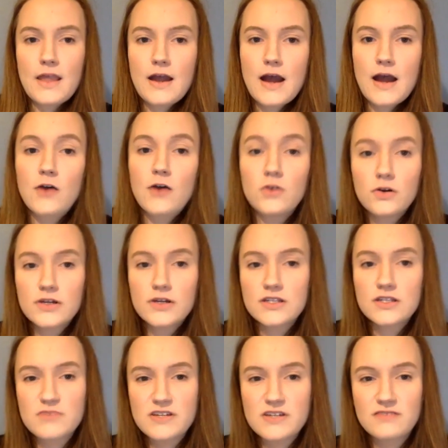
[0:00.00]
How long it's
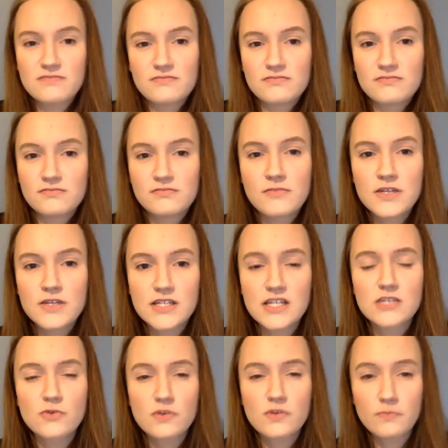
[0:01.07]
been
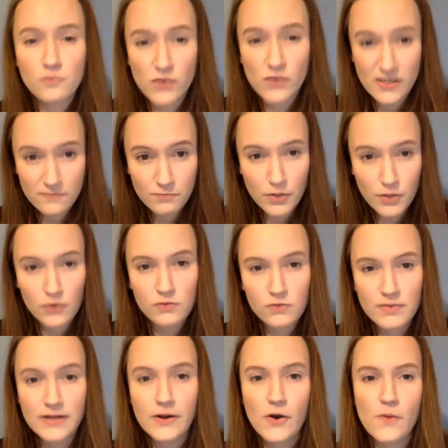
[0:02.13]
since we've both
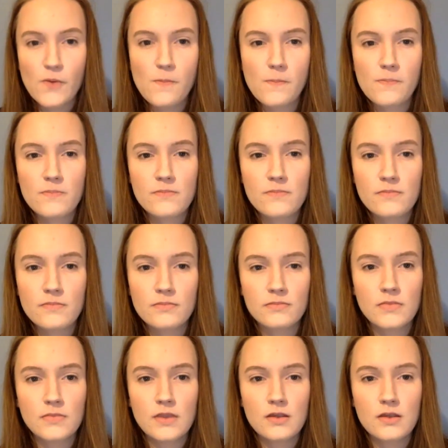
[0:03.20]
been home.
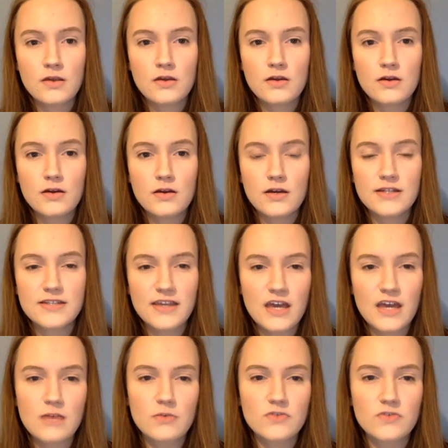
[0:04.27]
It's a
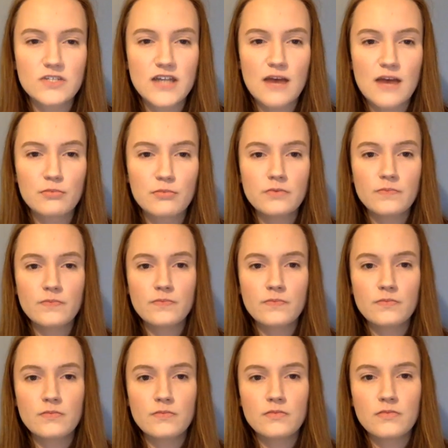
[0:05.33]
game of snap.
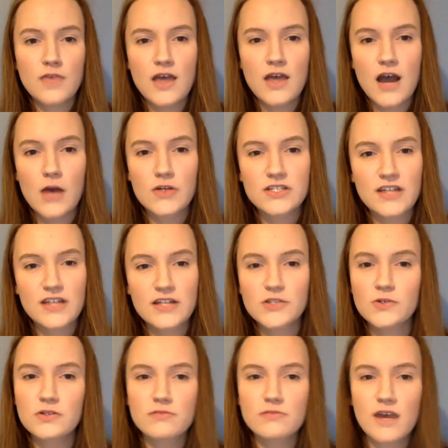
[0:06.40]
Our
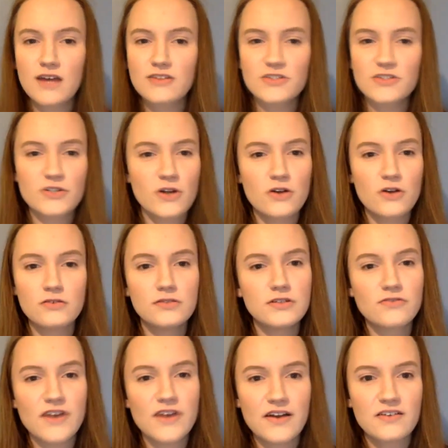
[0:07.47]
schedules match only
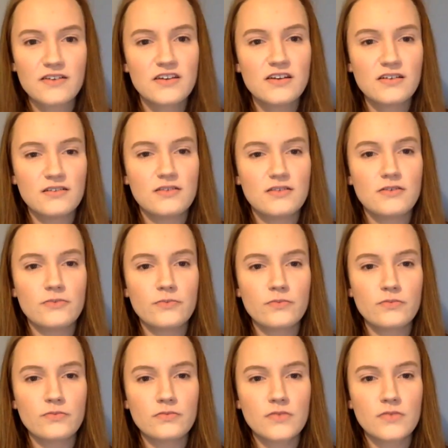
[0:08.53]
rarely,
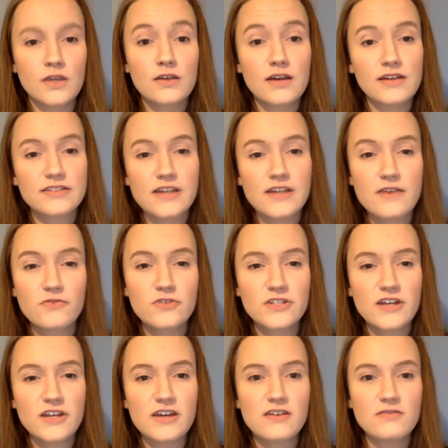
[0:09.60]
yet every
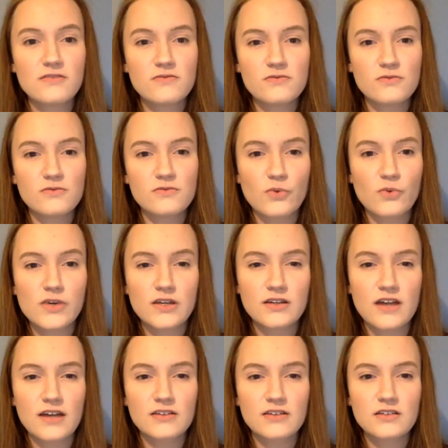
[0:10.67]
day we
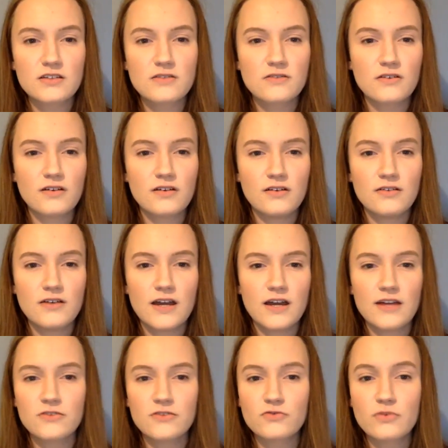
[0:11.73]
connect
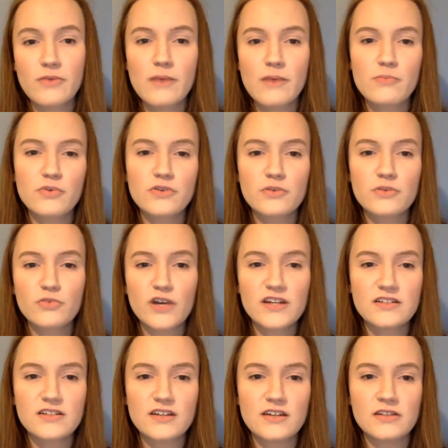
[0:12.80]
and remember the
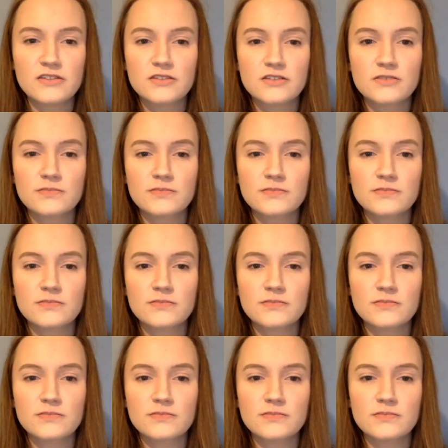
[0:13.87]
bright days.